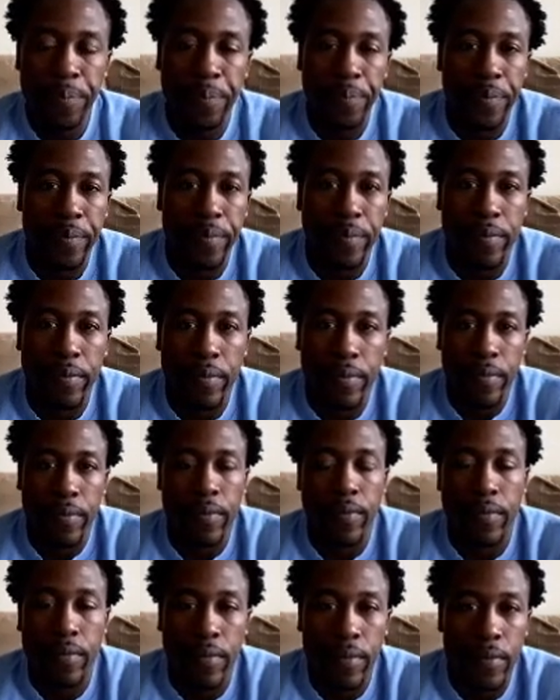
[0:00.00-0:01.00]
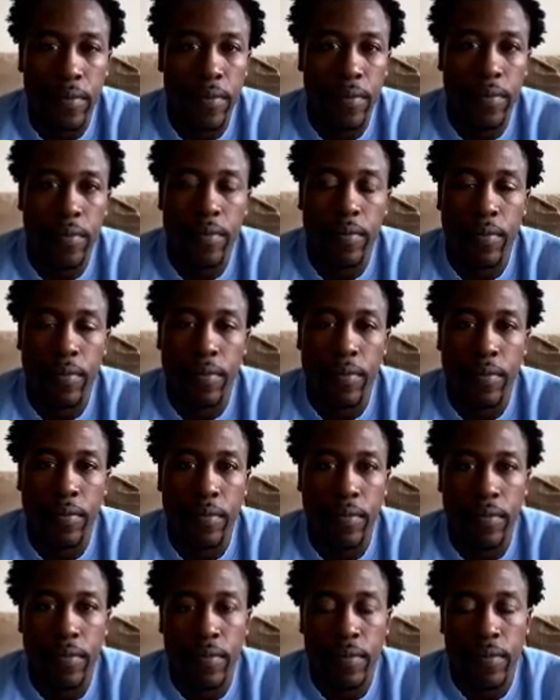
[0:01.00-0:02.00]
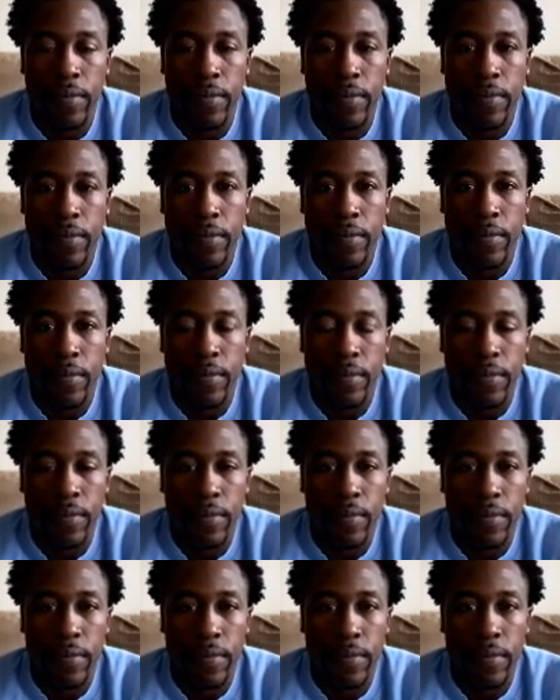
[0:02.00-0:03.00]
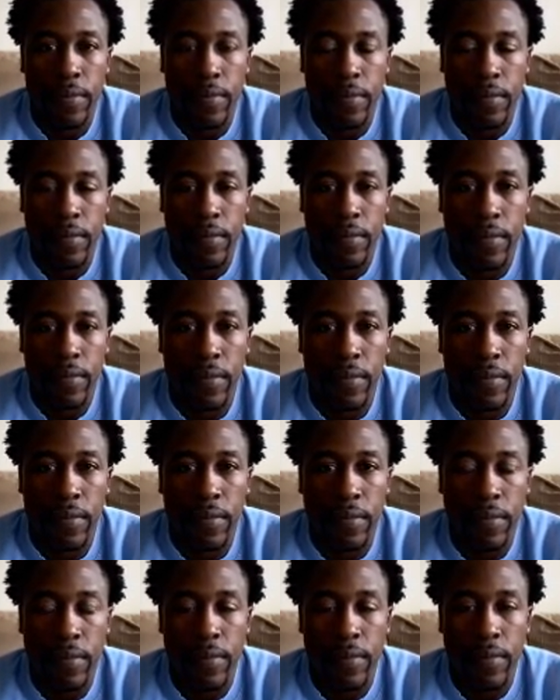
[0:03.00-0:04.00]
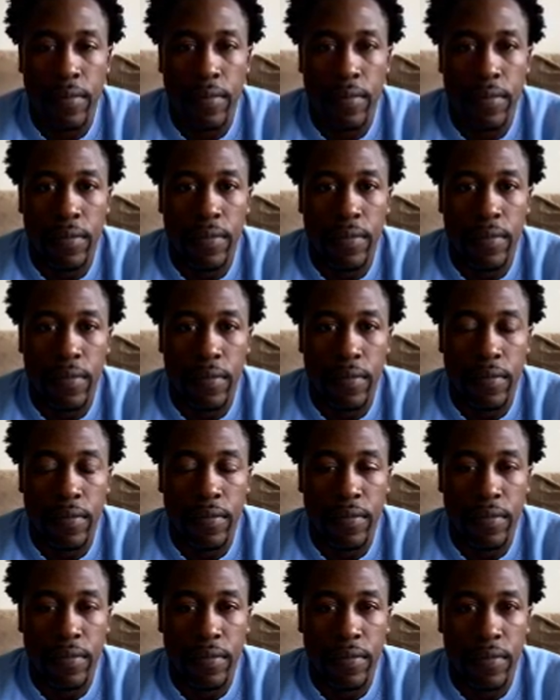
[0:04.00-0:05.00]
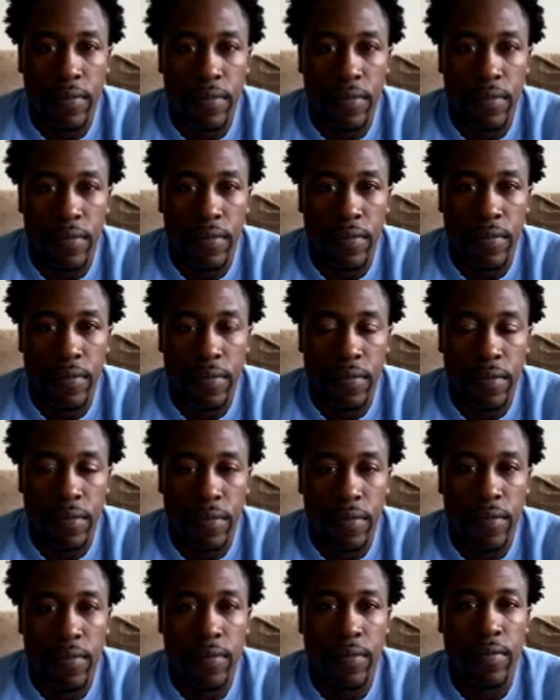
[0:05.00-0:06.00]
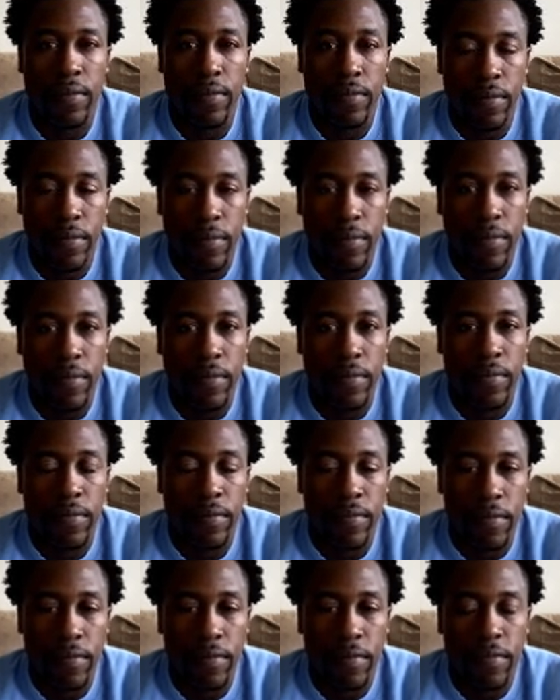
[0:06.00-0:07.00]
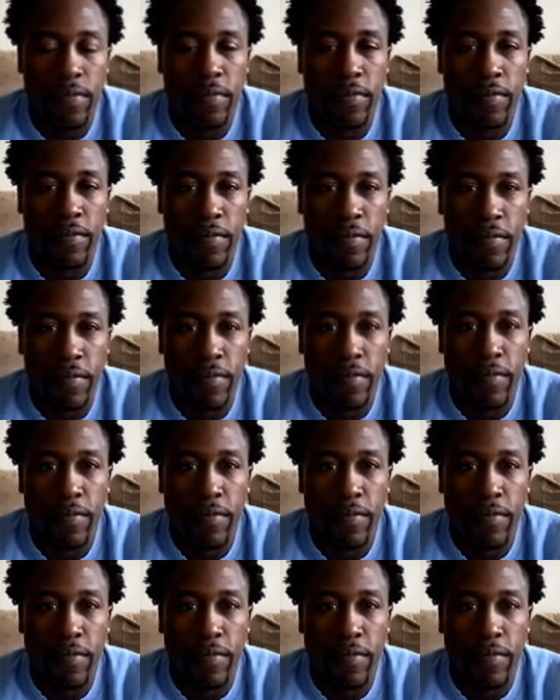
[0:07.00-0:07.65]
No words are spoken by the person on screen.